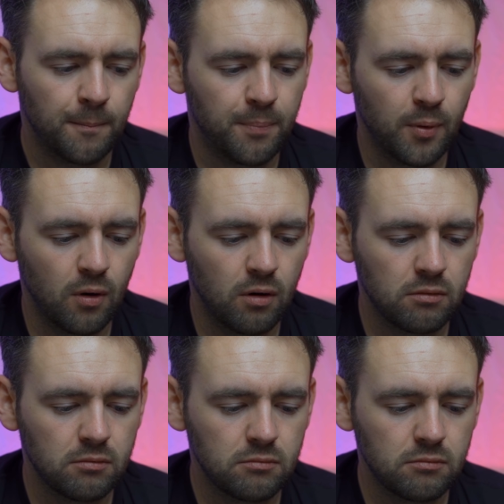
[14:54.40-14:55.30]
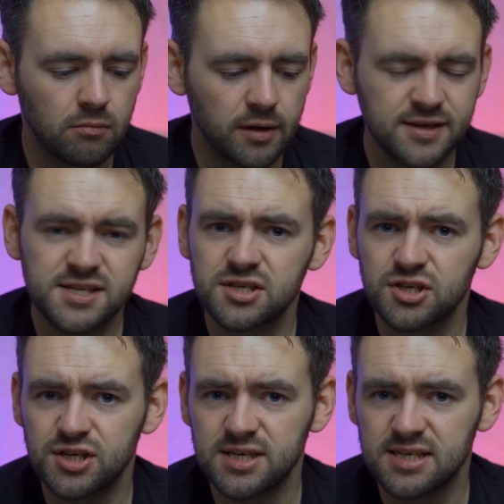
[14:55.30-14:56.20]
But, well, this is a
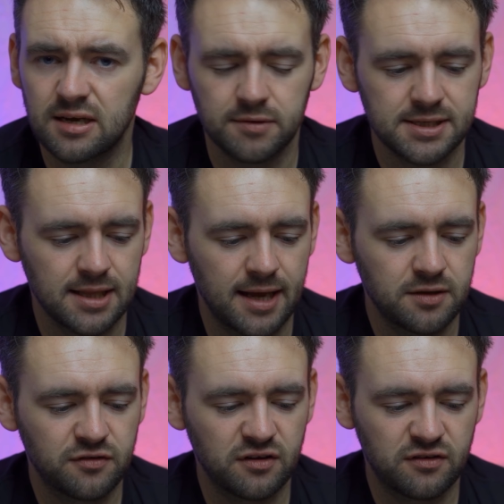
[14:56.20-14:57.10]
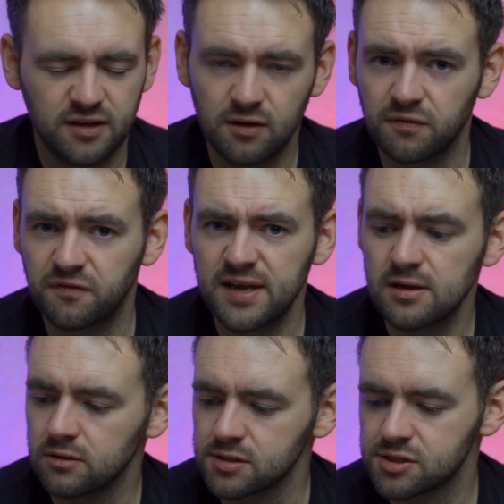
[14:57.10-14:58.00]
G Series lens. It still
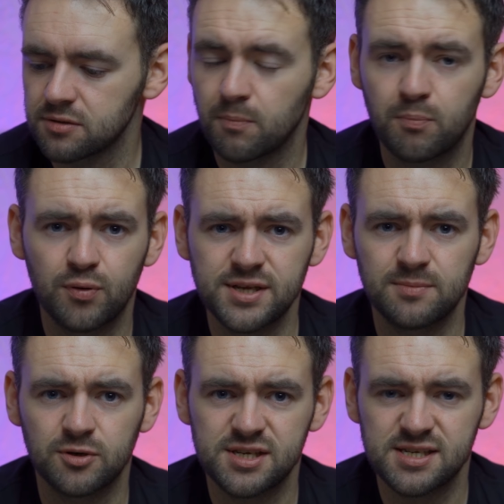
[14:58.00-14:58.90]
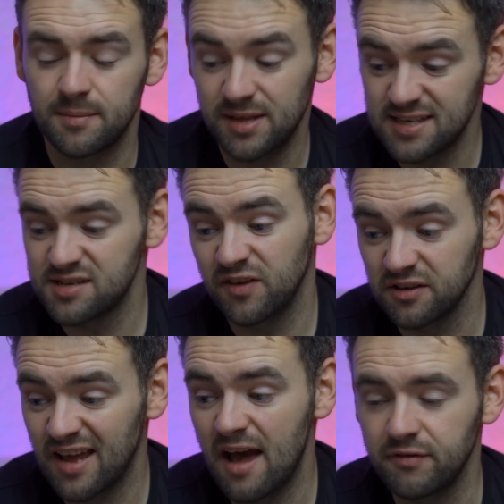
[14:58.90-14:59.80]
feels pretty much this. I mean, this
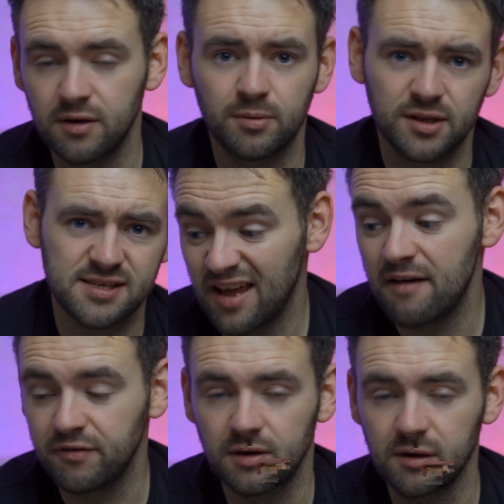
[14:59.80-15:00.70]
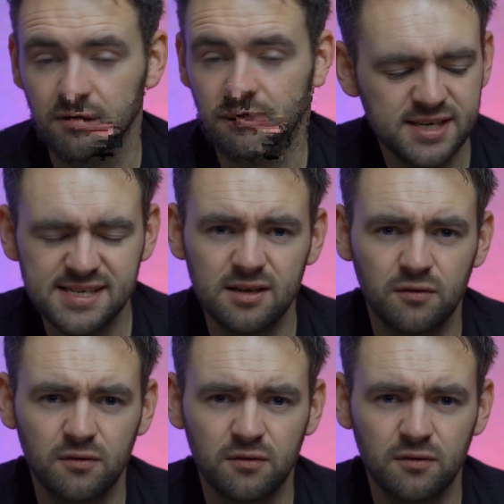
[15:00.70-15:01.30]
feels heavier, but that's kind of expected.